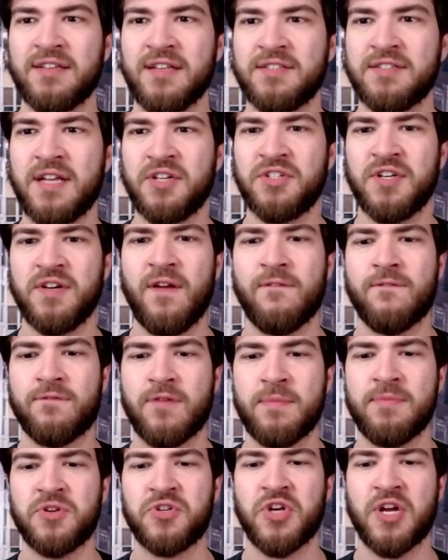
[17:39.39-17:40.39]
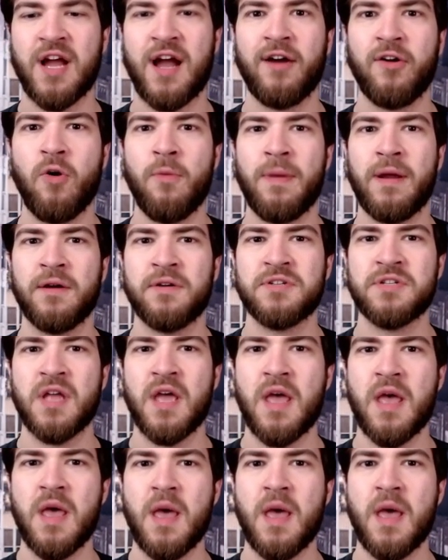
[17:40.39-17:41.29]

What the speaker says: extension from the Chicago Bears,